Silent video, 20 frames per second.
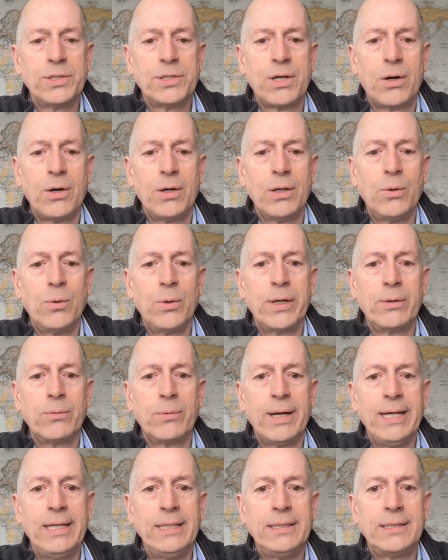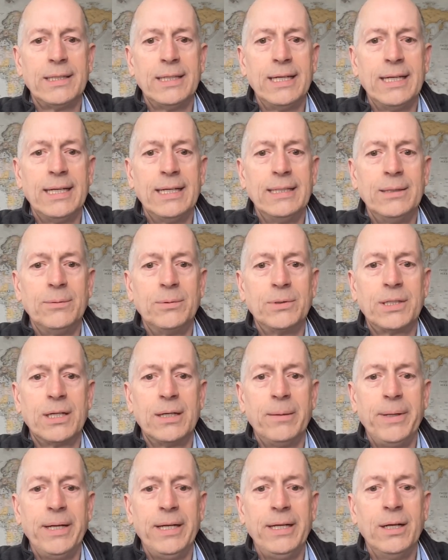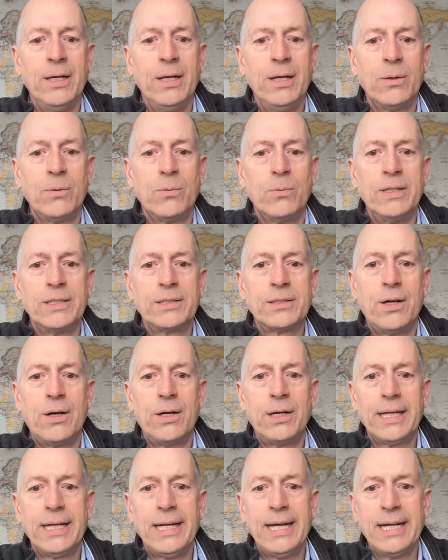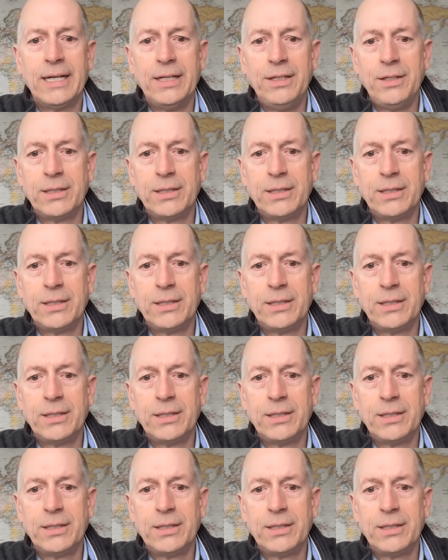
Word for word: start lowering rates, and it was going to be risk on again.